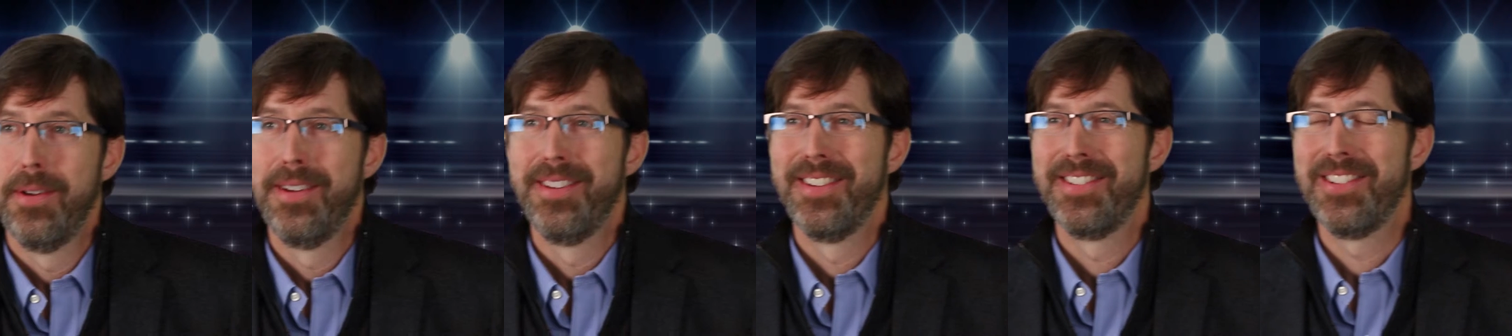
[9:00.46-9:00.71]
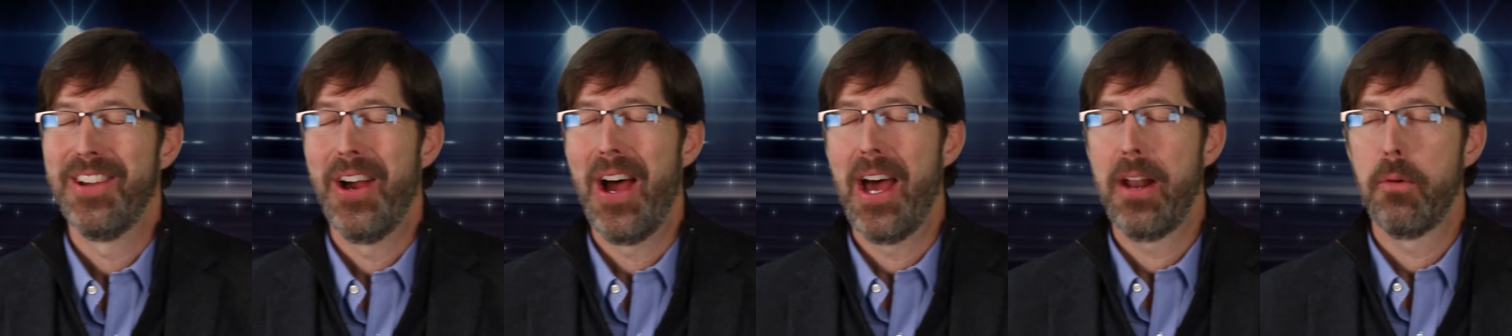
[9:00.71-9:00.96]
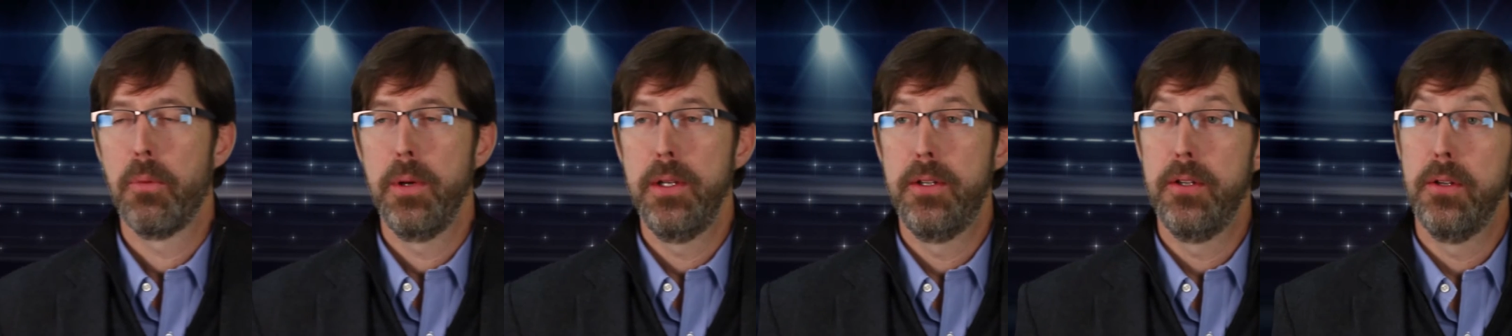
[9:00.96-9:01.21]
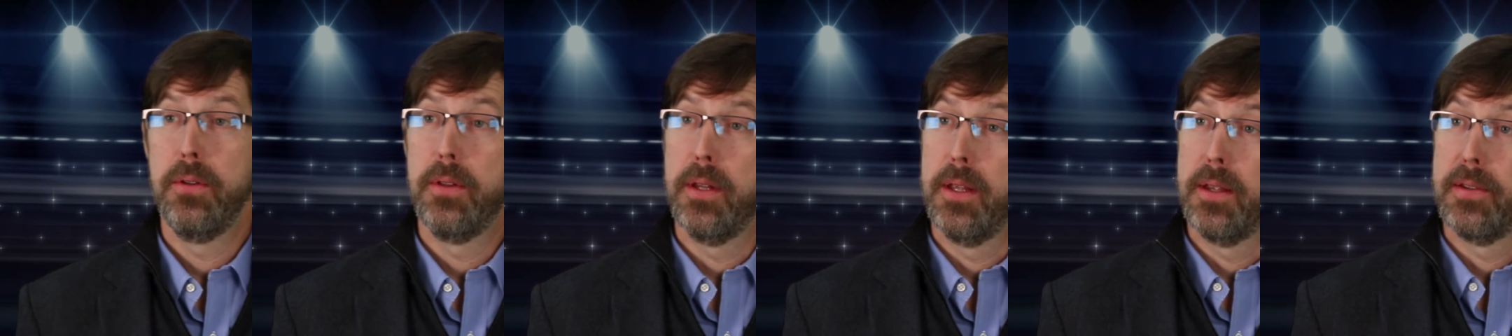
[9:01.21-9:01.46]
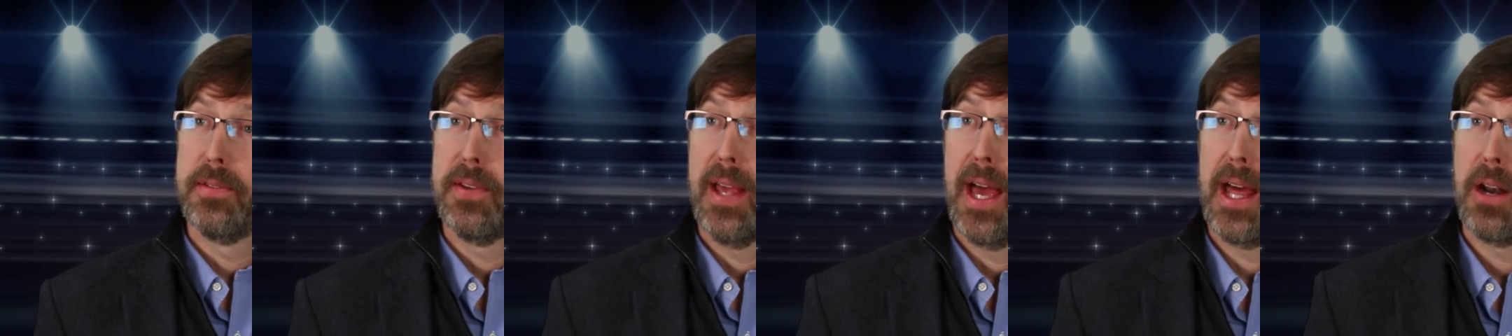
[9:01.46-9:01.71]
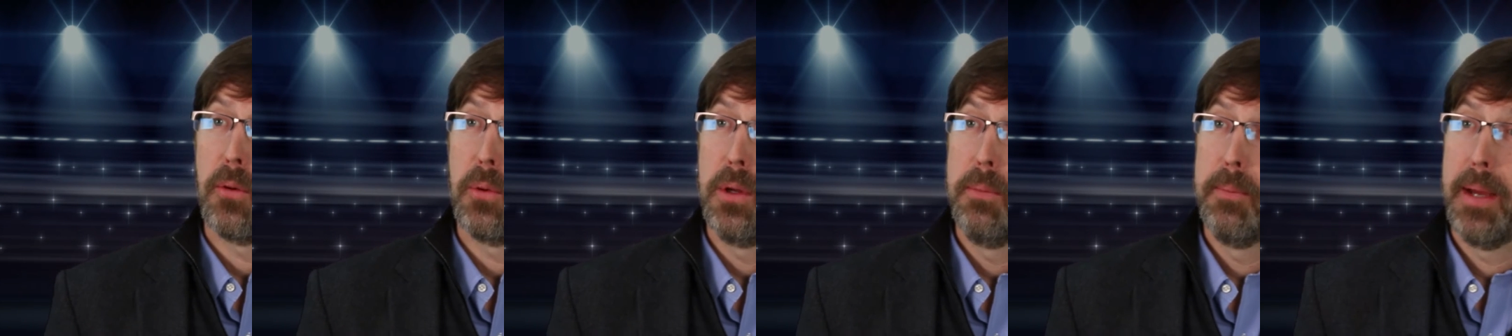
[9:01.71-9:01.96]
So how do we do this? How
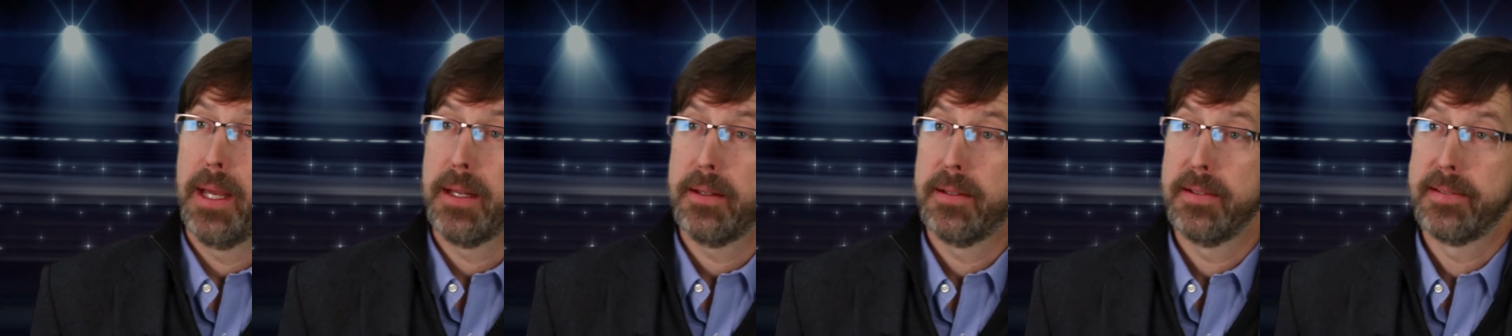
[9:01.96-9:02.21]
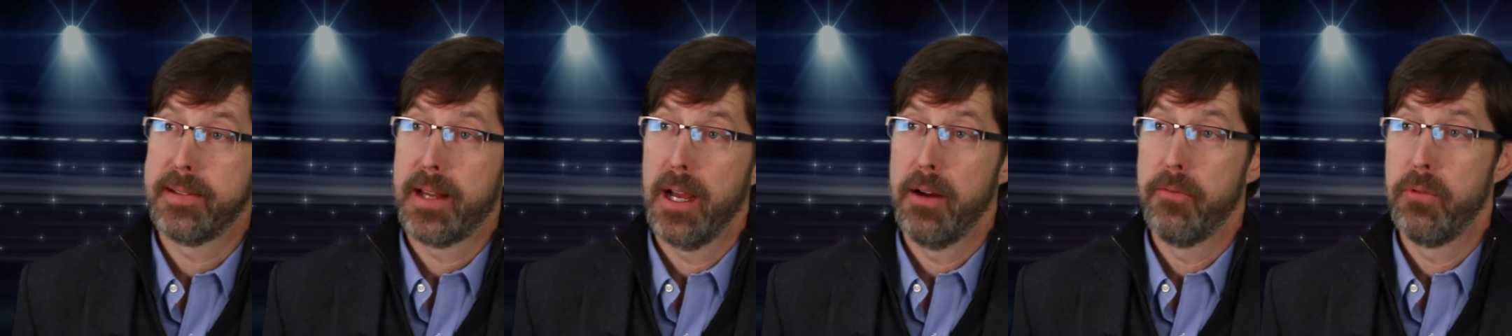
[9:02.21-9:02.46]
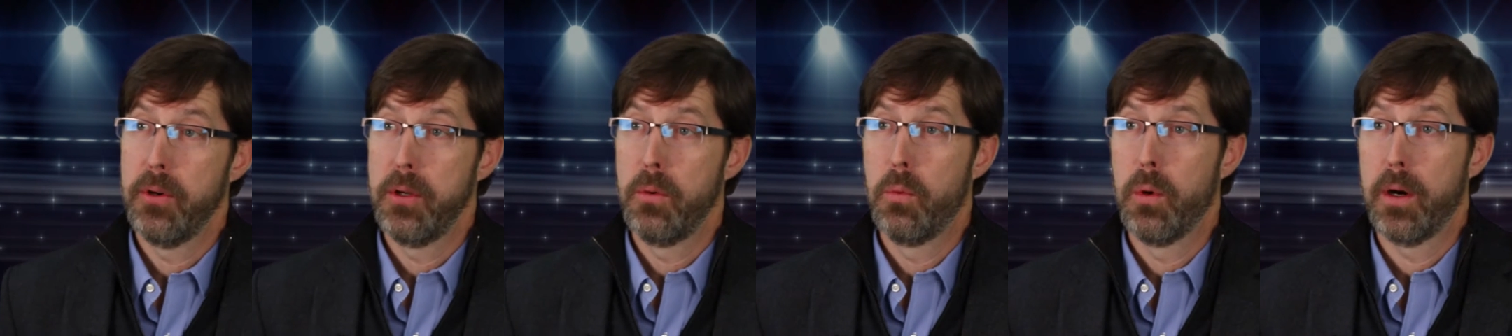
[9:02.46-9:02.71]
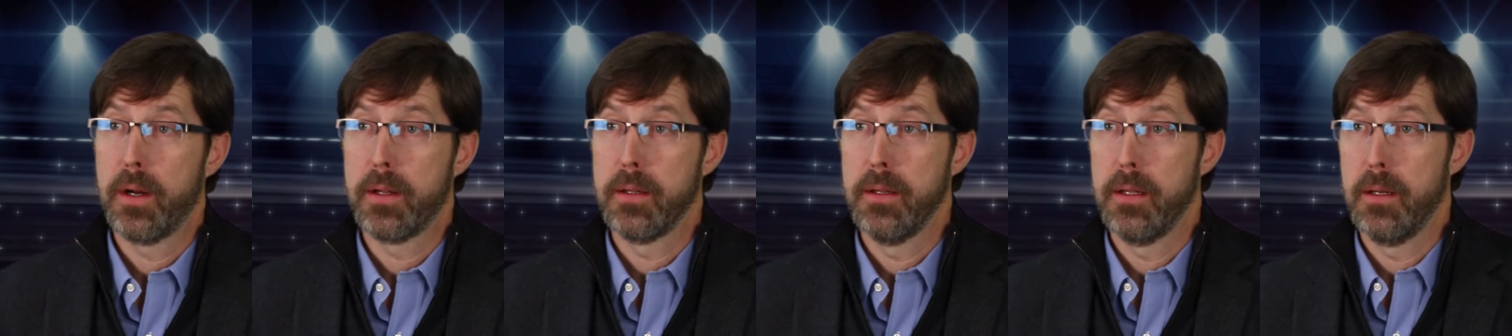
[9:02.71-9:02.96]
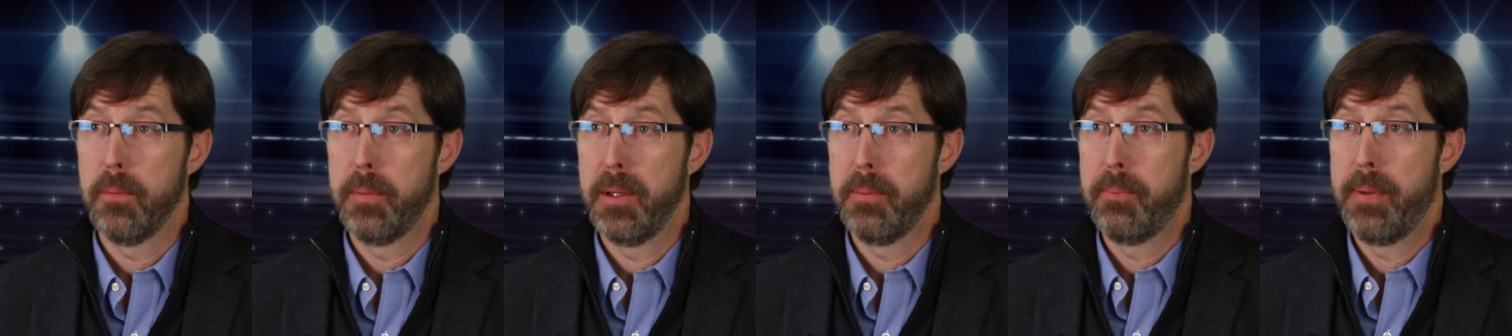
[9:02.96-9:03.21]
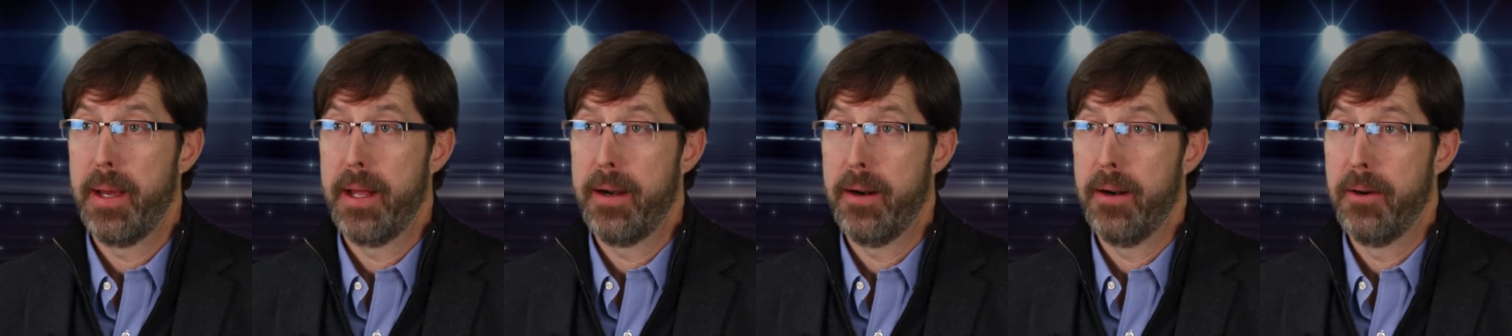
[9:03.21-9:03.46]
do we make discovery work a little bit
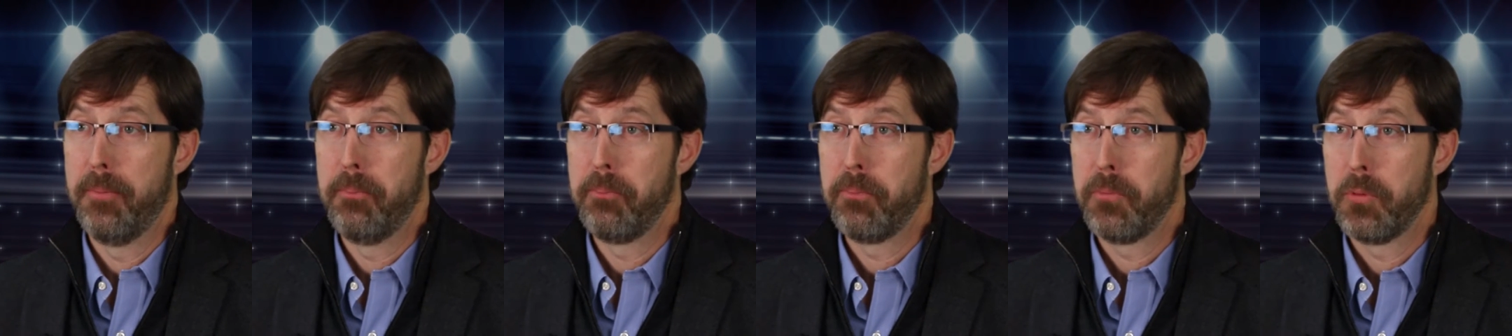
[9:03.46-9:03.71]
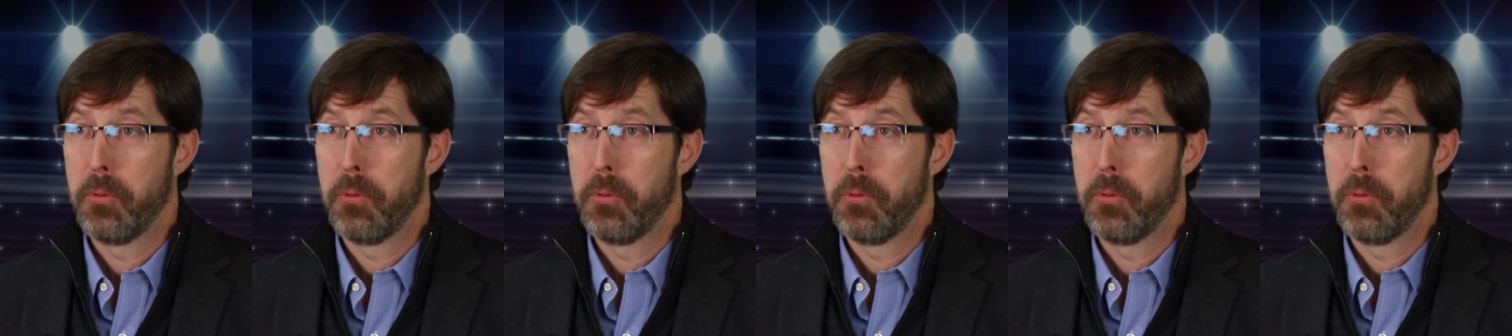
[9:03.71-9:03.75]
better?